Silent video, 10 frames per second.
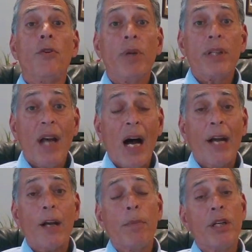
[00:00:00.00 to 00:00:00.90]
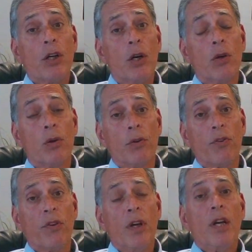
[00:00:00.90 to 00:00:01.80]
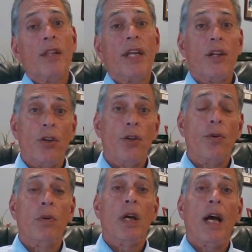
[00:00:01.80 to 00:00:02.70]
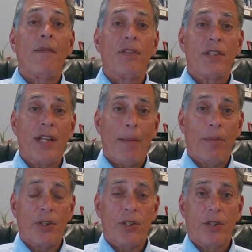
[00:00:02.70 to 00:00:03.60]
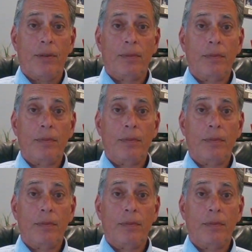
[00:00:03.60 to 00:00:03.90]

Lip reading: the retirement goals that you have established.